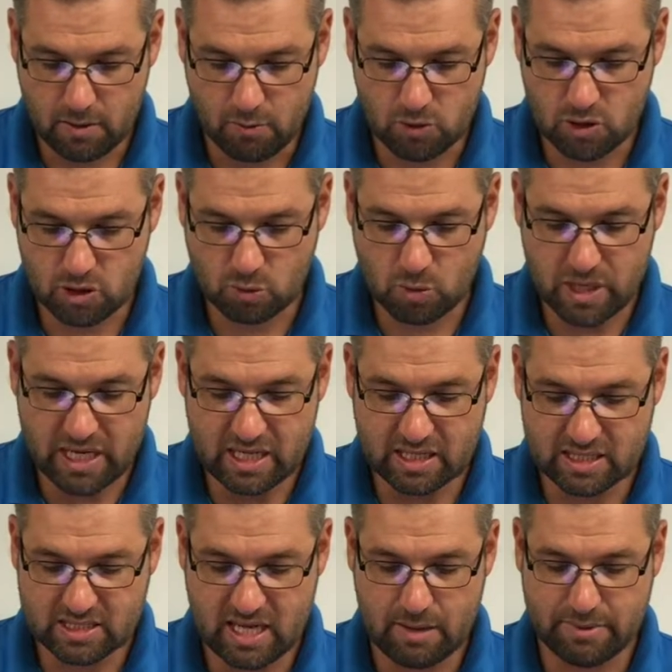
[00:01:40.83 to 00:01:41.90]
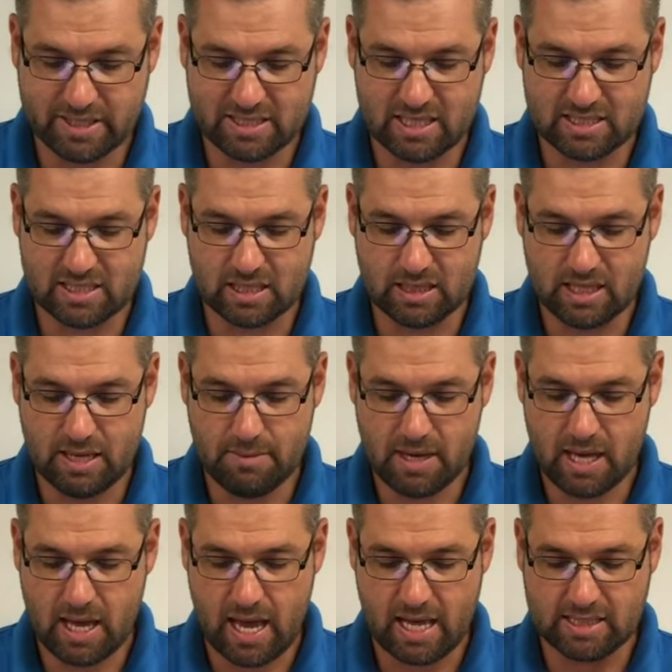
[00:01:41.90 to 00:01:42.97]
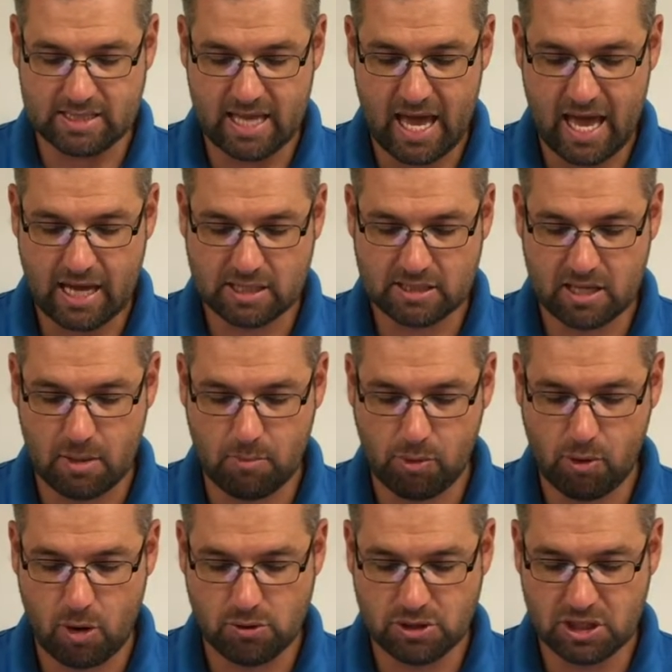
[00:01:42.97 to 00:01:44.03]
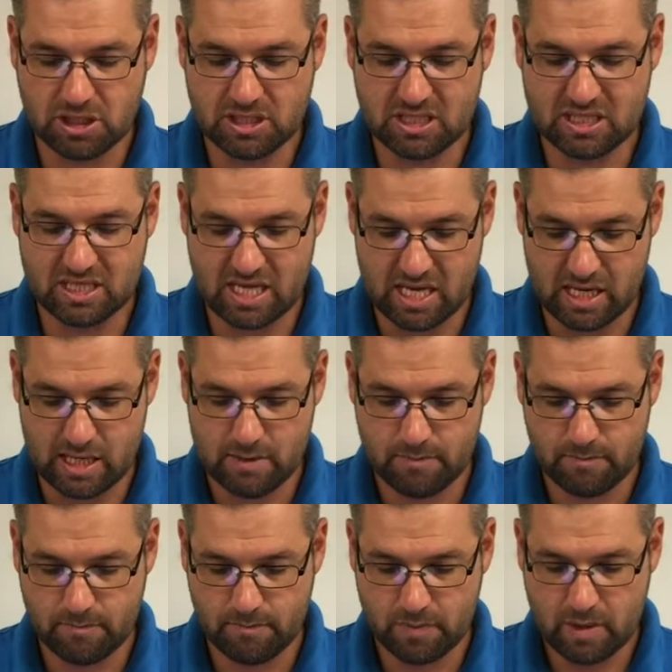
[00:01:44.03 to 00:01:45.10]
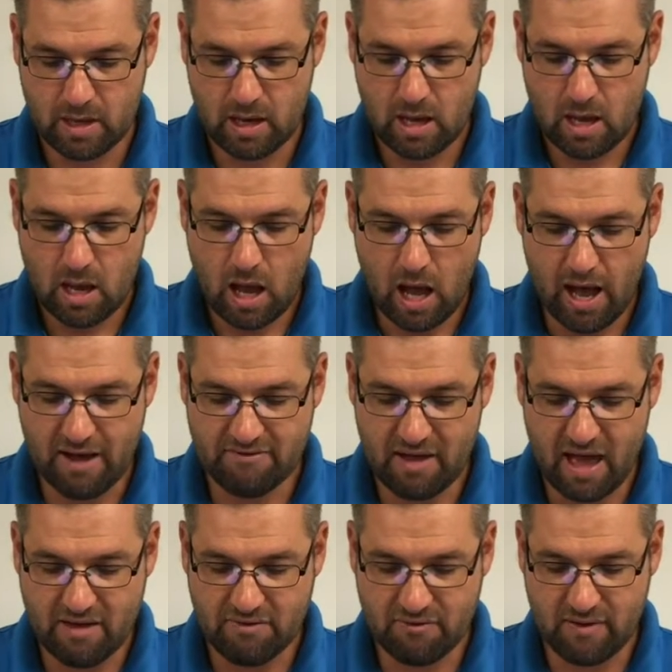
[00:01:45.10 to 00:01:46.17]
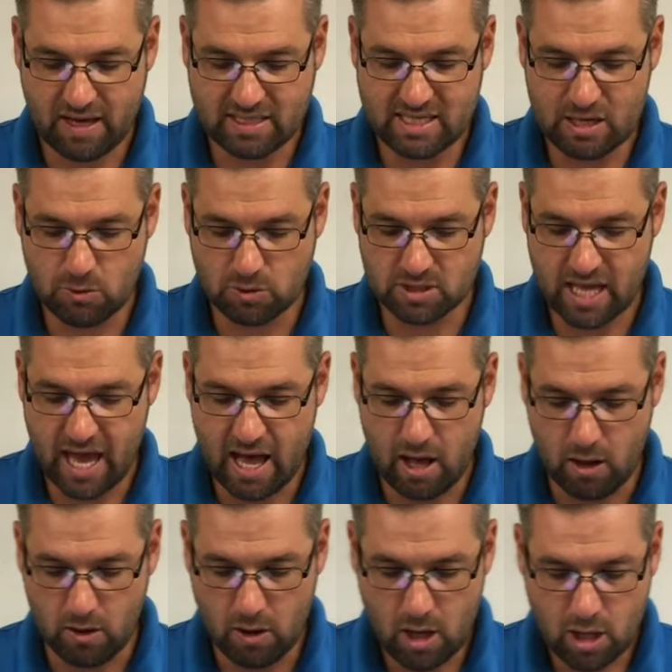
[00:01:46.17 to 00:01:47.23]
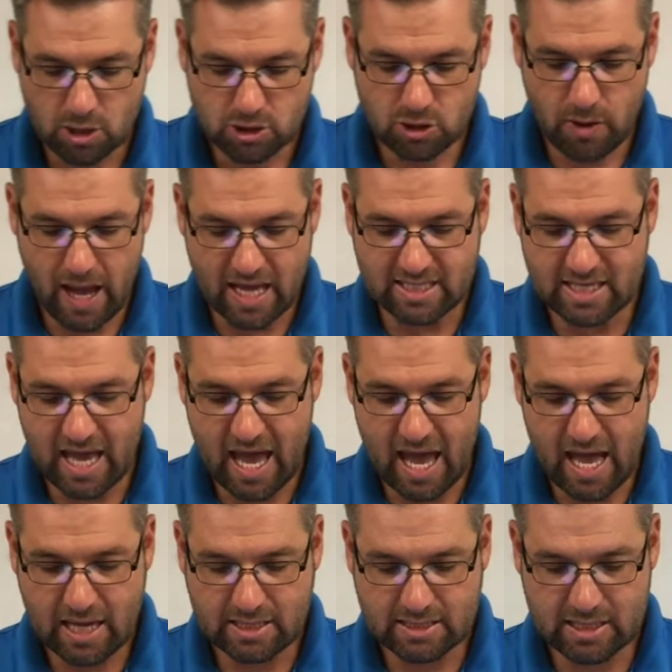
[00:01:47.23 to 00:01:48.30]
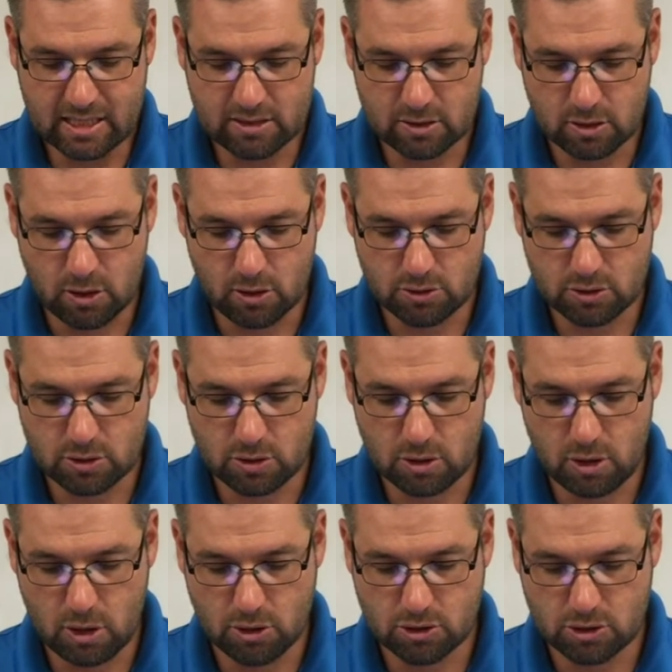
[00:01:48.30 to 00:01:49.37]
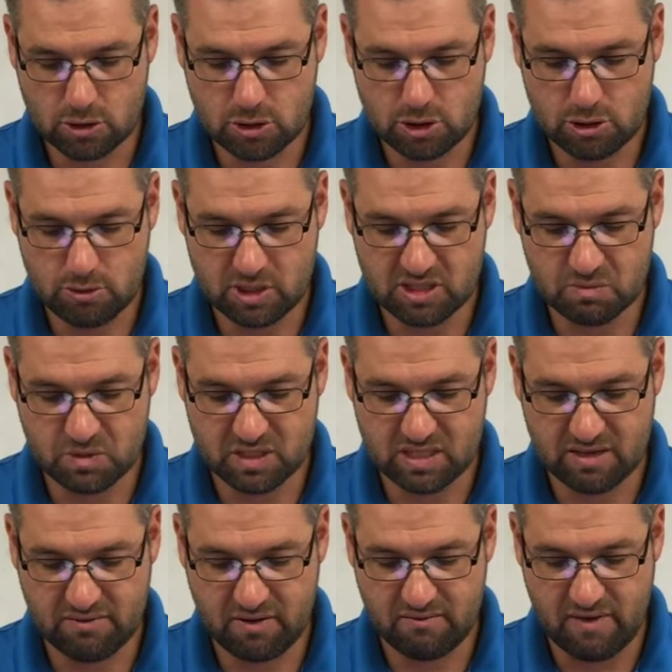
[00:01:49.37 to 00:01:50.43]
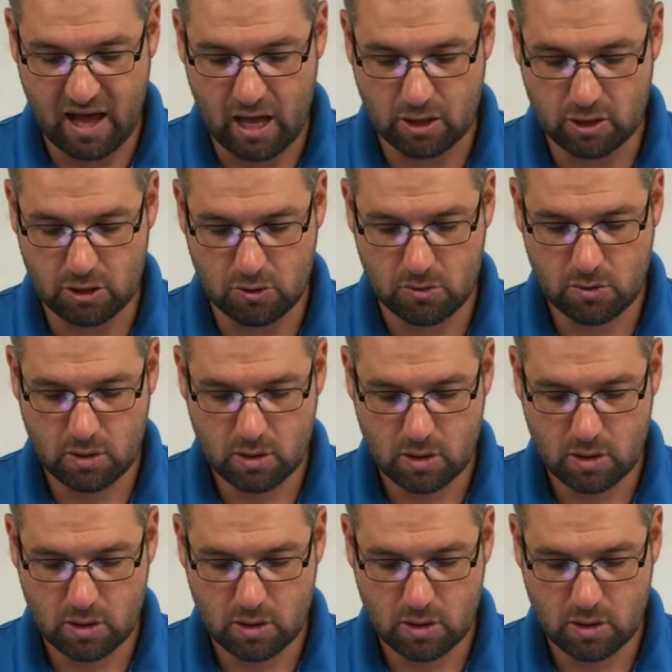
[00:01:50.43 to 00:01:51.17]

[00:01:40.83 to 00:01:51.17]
just reading the statement, it says the limit as x approaches C of f of x equals L. So as x gets closer and closer to a specific value,